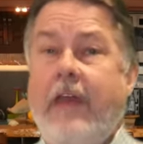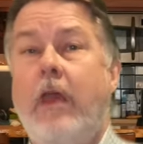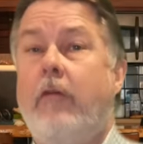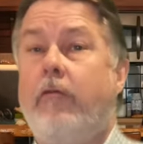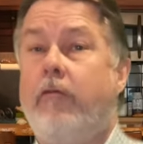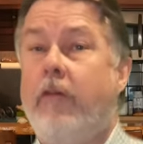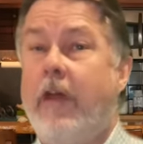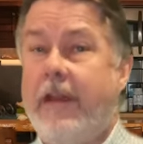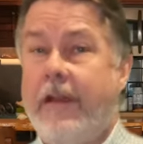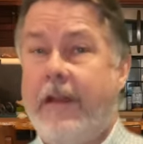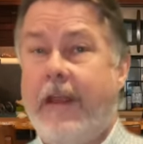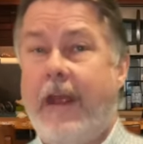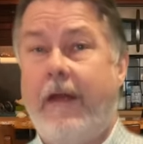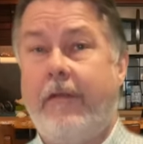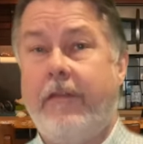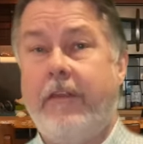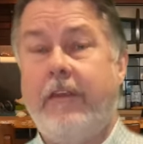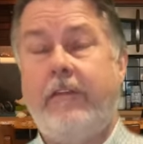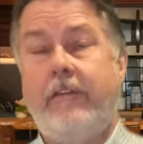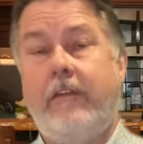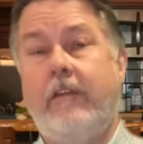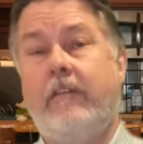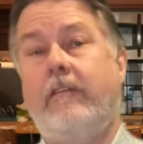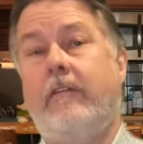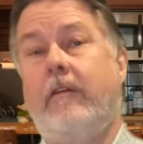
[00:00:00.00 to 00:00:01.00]
Right now, this
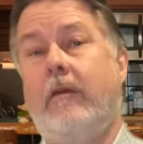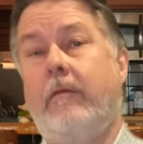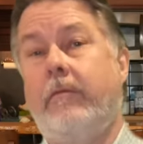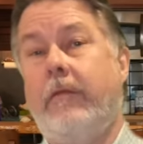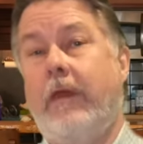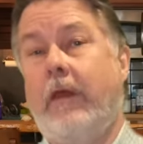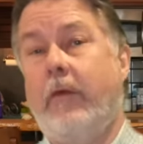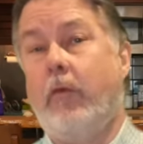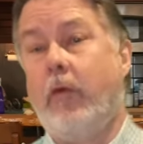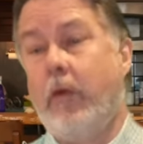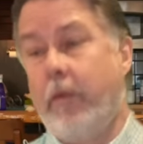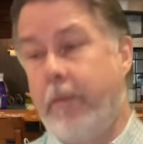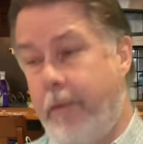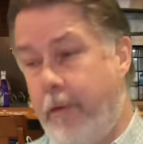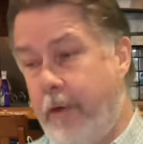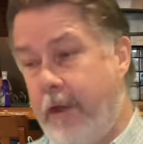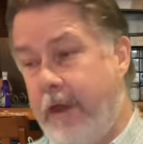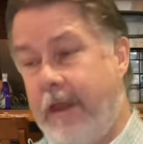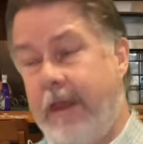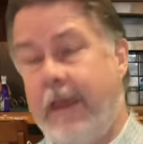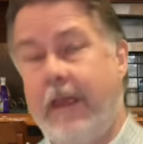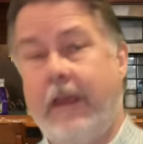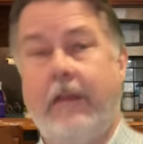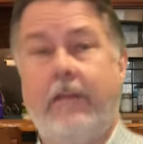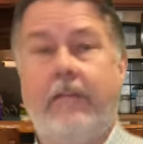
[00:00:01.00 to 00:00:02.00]
system that we're
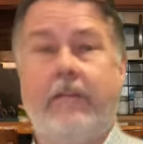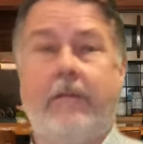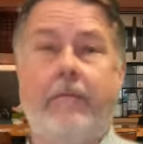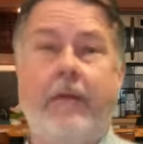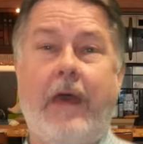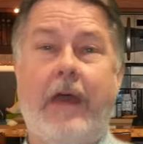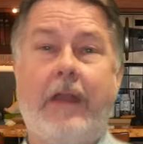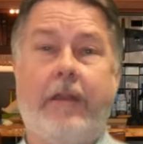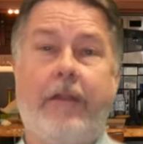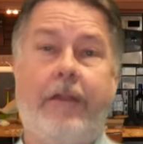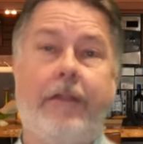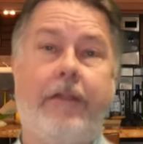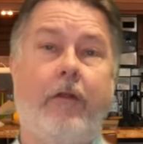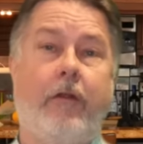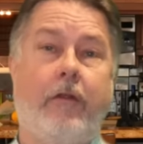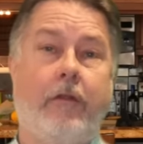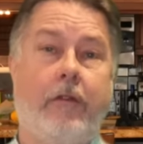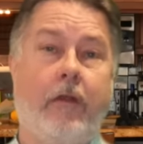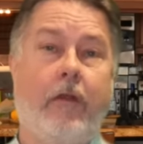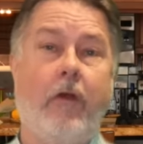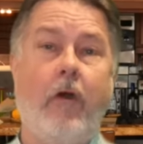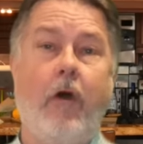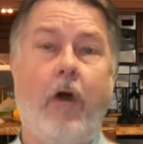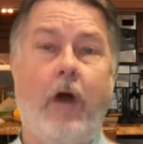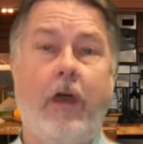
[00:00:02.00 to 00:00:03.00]
putting in is about a third the
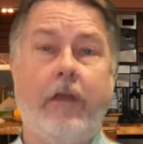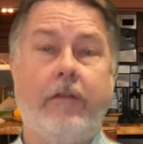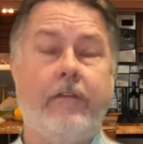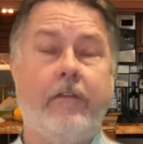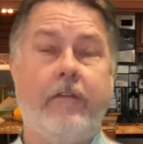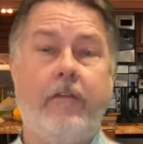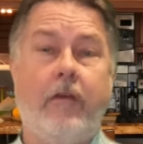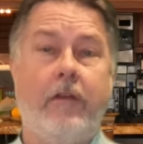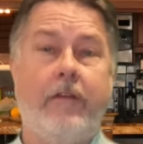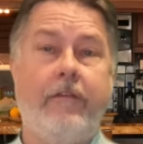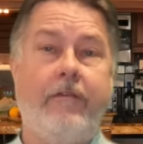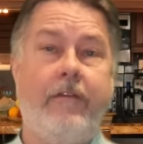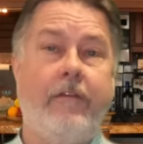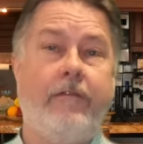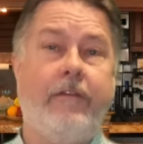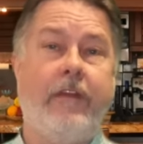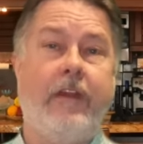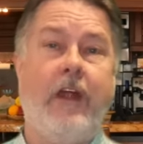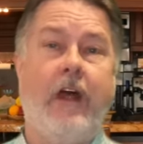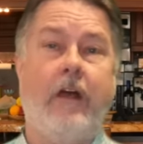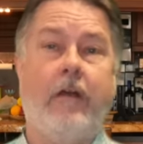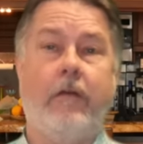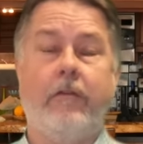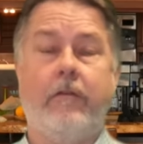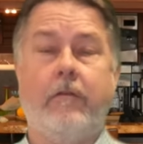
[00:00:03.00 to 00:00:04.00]
cost. It's only
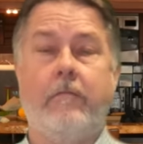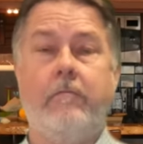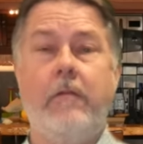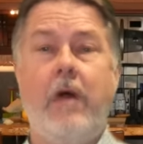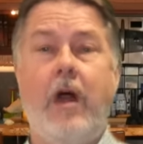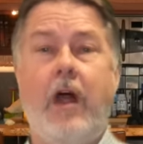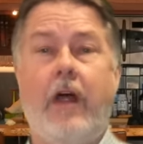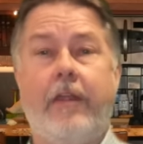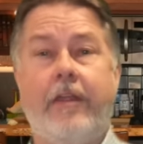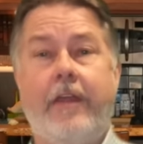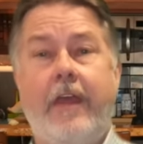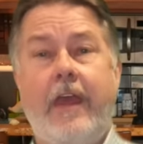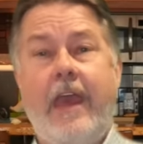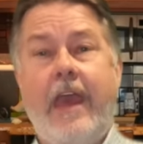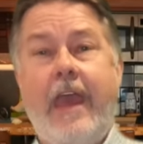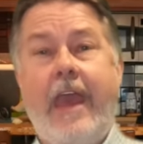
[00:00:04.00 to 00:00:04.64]
$50 a month.